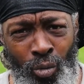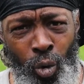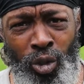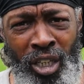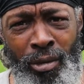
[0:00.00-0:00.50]

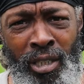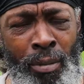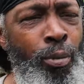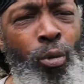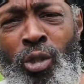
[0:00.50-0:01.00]
Water is
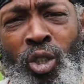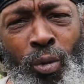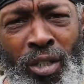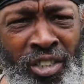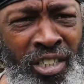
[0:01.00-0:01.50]
important to
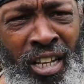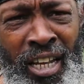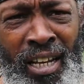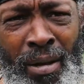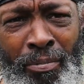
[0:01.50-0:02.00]
us, just
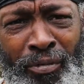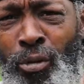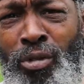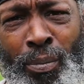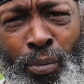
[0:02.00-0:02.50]
like
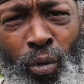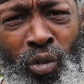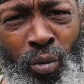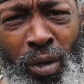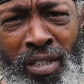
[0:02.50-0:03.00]
food's important
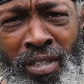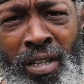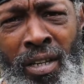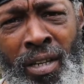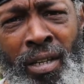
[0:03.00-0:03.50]
to us. I'm glad you
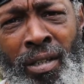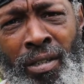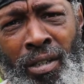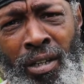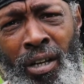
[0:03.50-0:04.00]
mentioned that. I'm
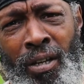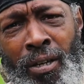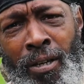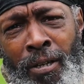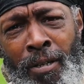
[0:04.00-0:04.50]
glad you
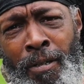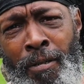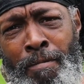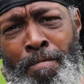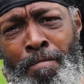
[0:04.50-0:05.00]
mentioned it, because a
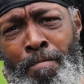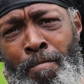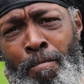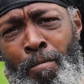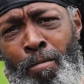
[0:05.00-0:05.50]
lot of people
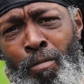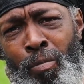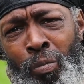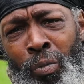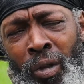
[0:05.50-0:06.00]
think
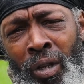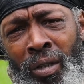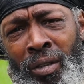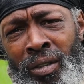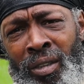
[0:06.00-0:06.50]
if they drink a
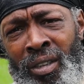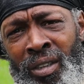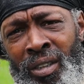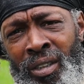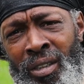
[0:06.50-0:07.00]
can of
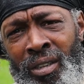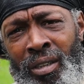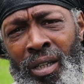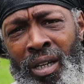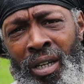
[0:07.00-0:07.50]
soda or a
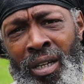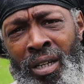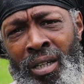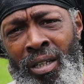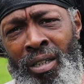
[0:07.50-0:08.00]
can of Pepsi
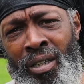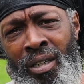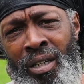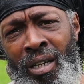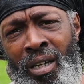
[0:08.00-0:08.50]
that they're
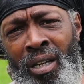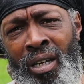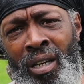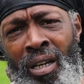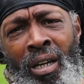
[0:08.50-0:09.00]
actually
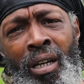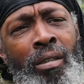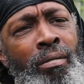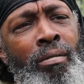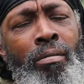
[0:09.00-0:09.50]

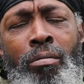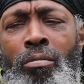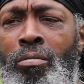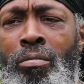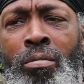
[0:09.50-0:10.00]
hydrating
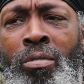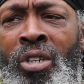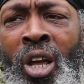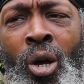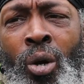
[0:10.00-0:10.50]
themselves.
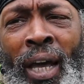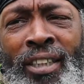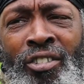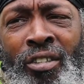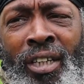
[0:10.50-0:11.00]
No,
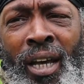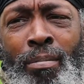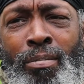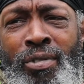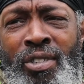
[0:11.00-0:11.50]
actually,
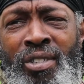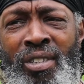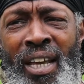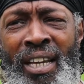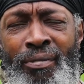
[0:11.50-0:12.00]

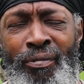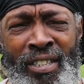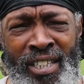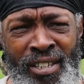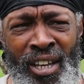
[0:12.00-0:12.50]

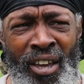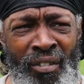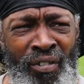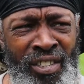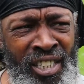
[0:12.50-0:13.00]

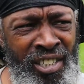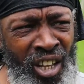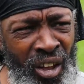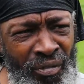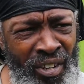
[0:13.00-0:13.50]
fizzy
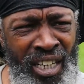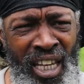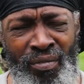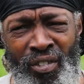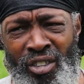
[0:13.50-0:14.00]
stuff and
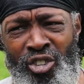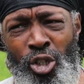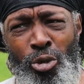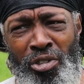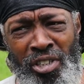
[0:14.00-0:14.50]
even
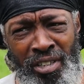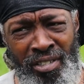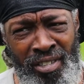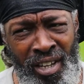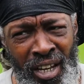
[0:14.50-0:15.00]

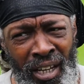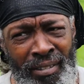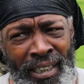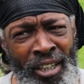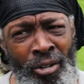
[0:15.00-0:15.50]
juices,
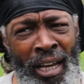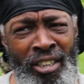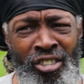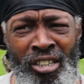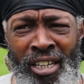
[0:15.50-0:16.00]
they don't
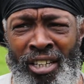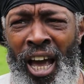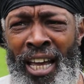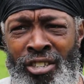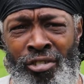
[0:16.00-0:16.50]
actually
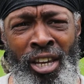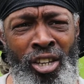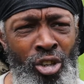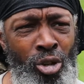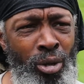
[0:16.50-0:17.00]
hydrate
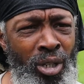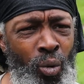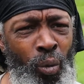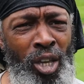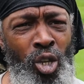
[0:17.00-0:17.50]
you in the
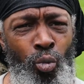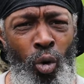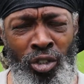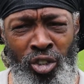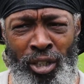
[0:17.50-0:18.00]
way you
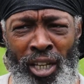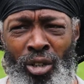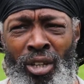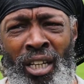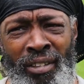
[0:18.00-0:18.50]
want to.
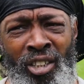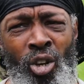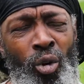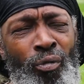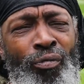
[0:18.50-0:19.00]
They're
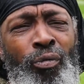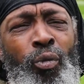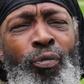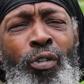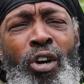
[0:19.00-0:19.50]
not
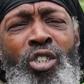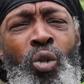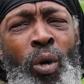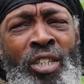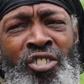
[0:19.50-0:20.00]
thirst
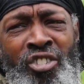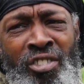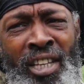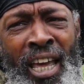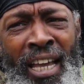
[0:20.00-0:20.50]
quenchers.
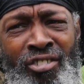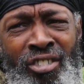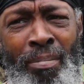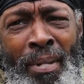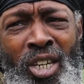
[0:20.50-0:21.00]
They
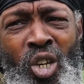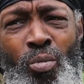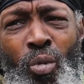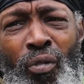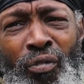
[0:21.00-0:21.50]
actually make you
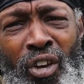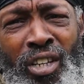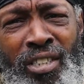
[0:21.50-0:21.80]
more thirsty.